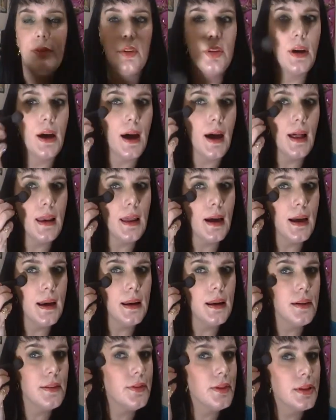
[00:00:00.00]
for the
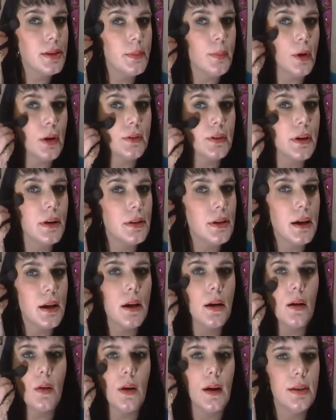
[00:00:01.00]
highlight it fits
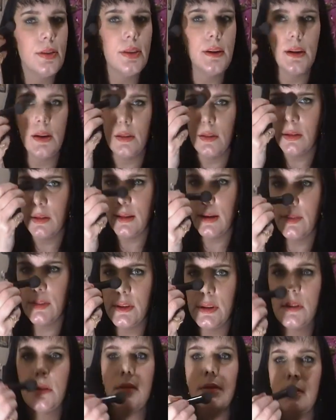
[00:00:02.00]
perfectly right there
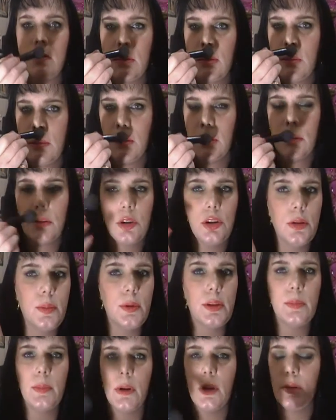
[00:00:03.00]
down the nose.
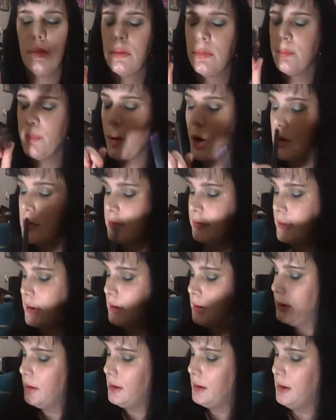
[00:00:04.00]
Cupid's bow,
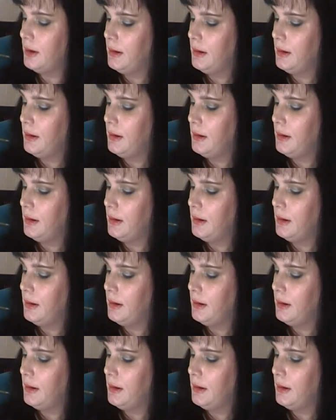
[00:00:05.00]
perfect.